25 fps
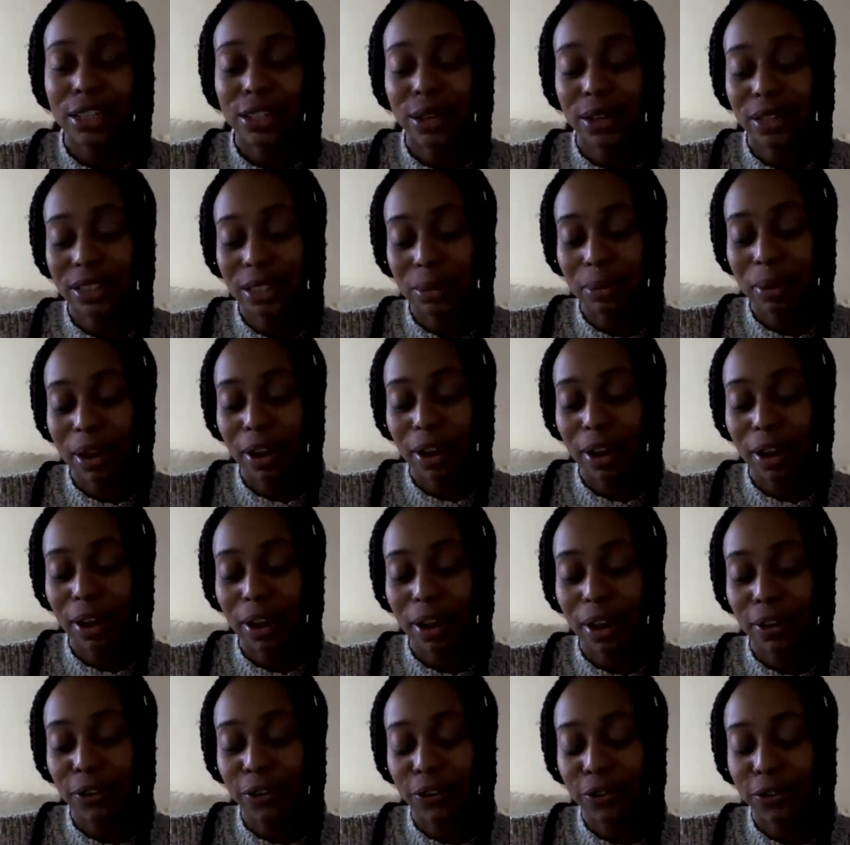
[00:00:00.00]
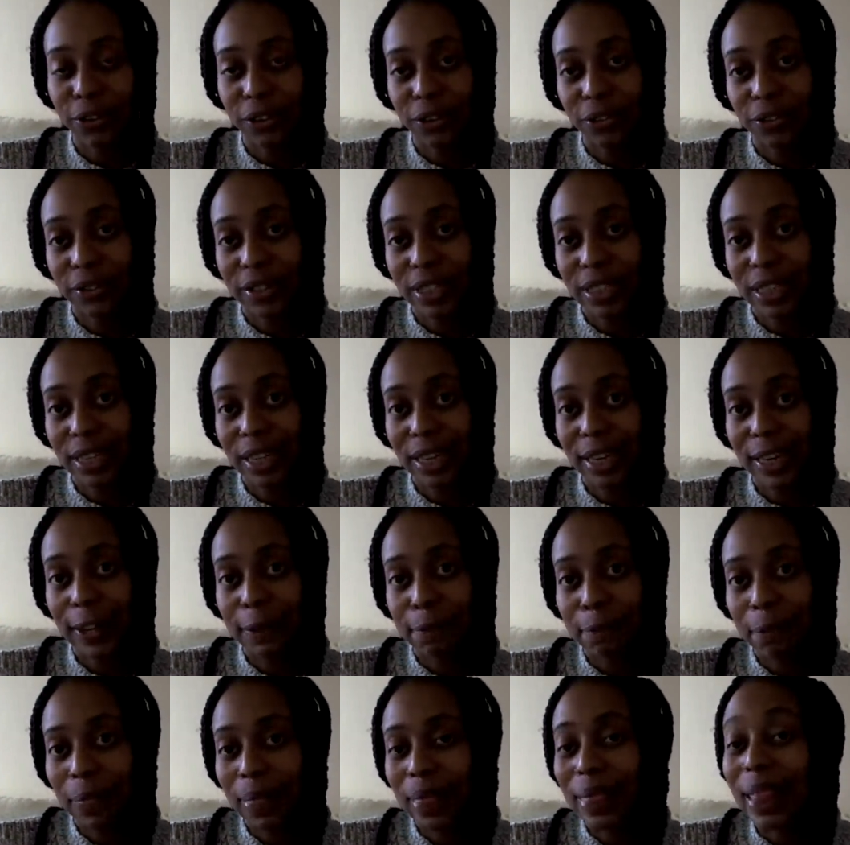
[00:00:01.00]
So it's about 50
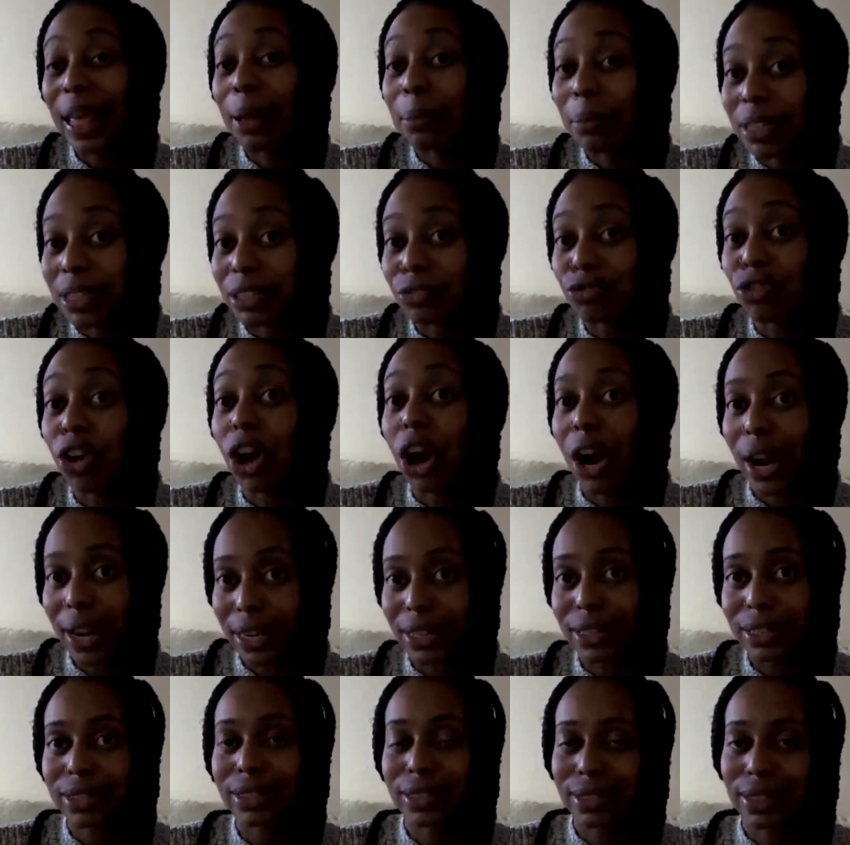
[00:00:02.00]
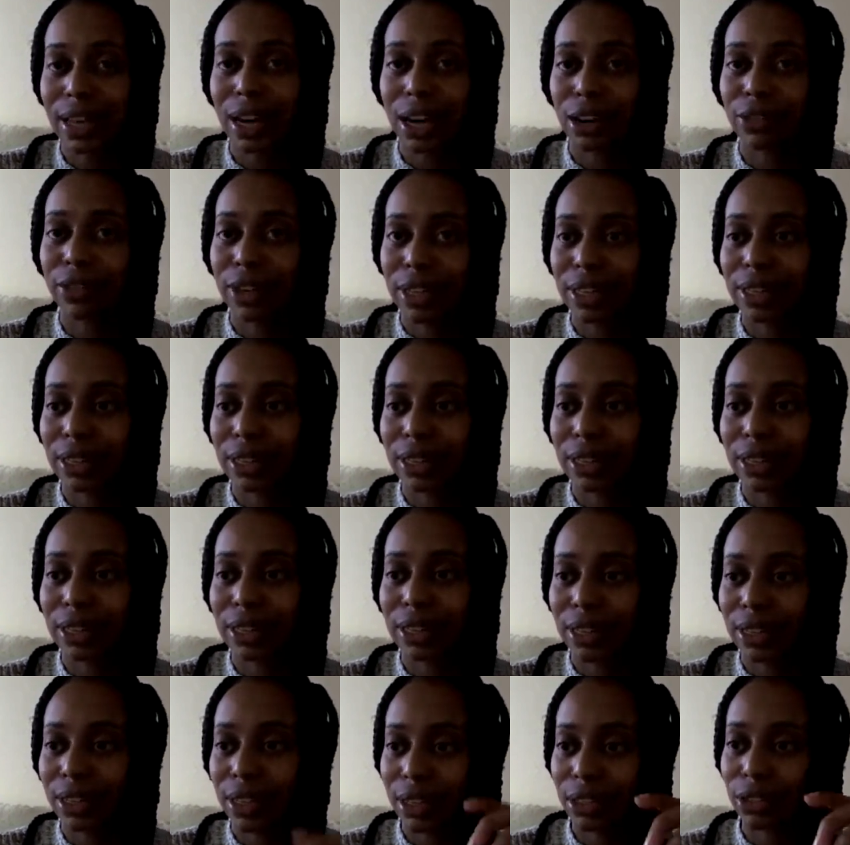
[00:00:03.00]
lemon rinds that are in
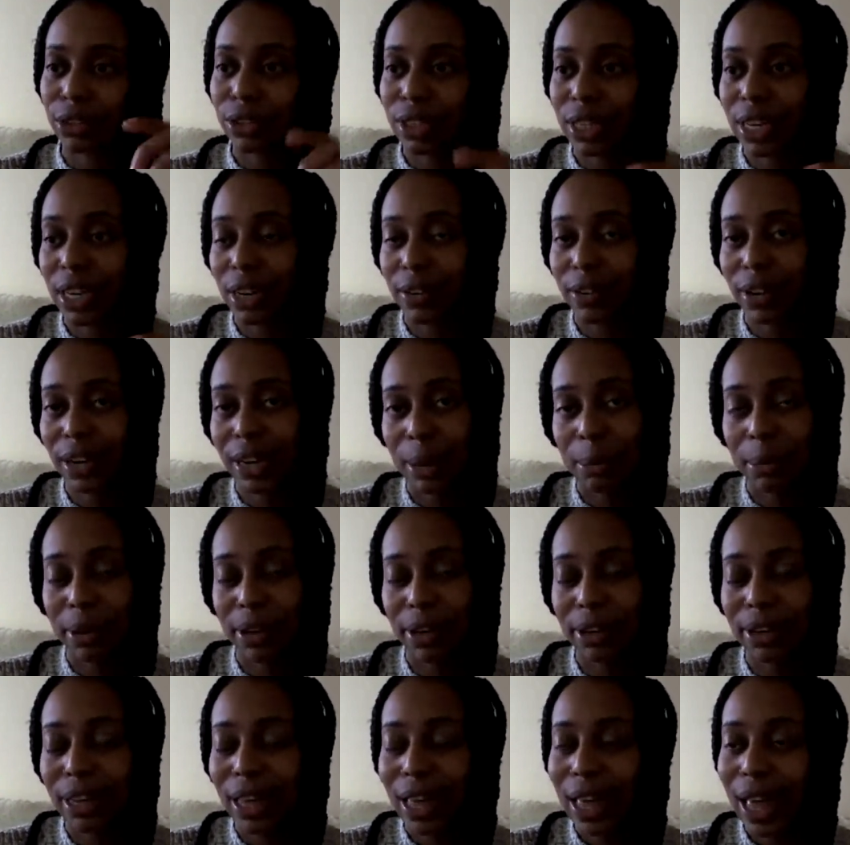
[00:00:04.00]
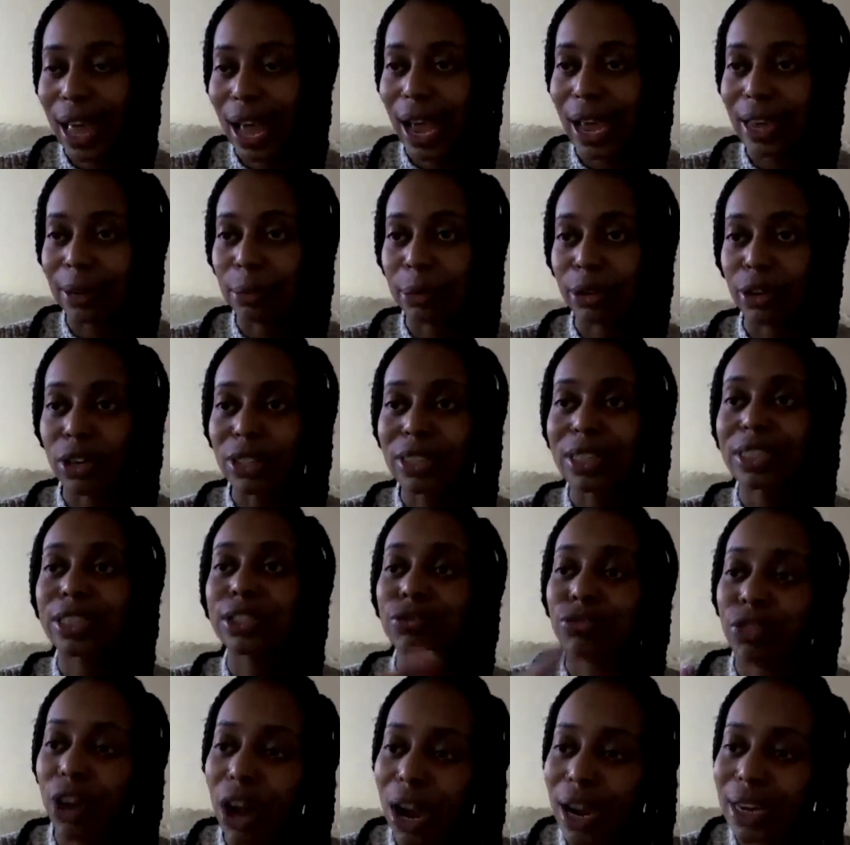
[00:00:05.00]
the doTerra lemon, and because it's
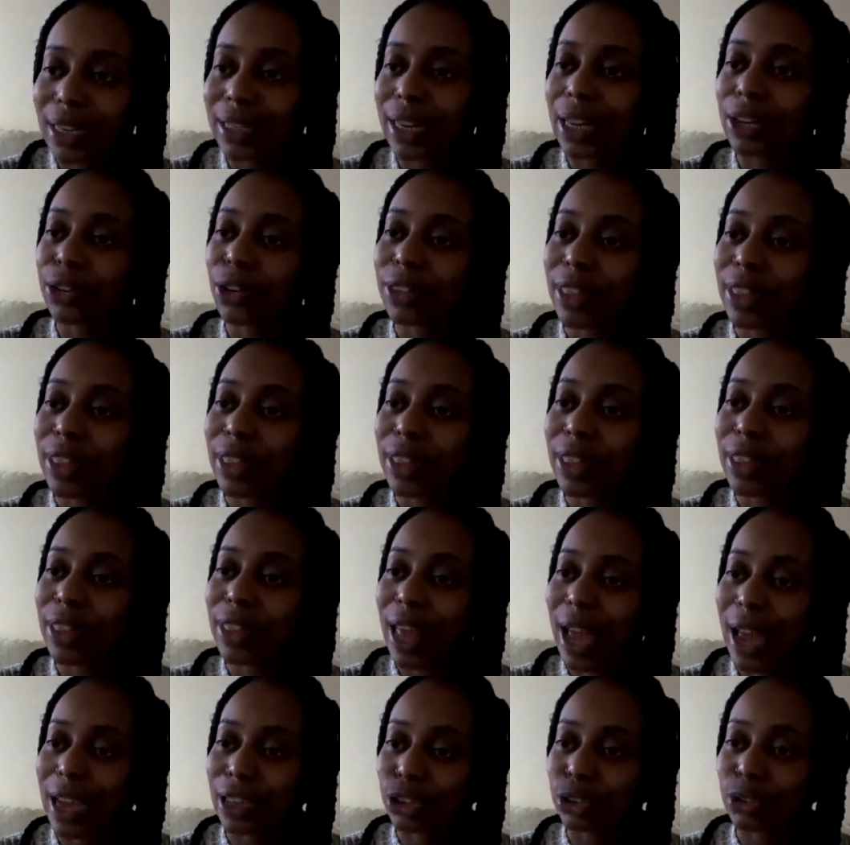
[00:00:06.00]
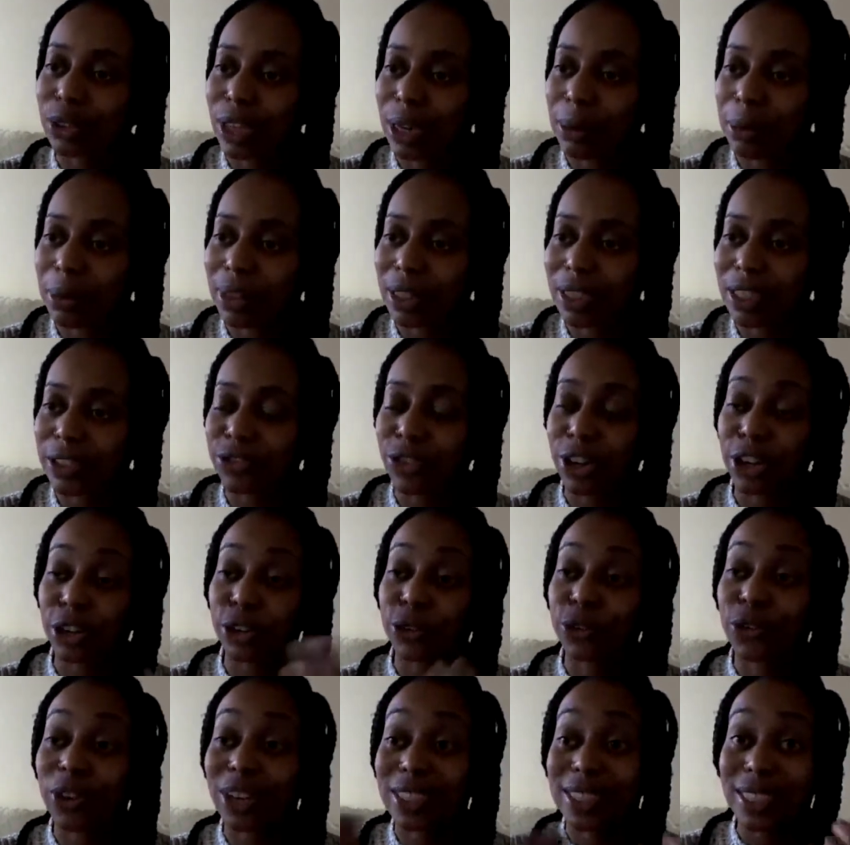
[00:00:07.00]
the rind and not the actual lemon, this is very good for
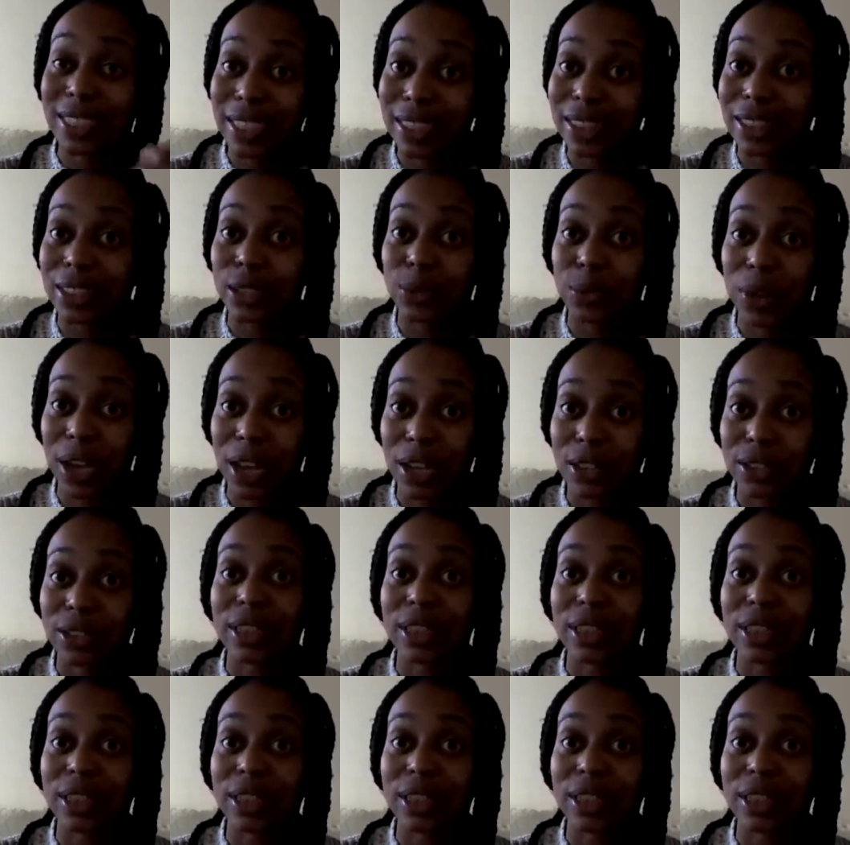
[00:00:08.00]
our teeth as well.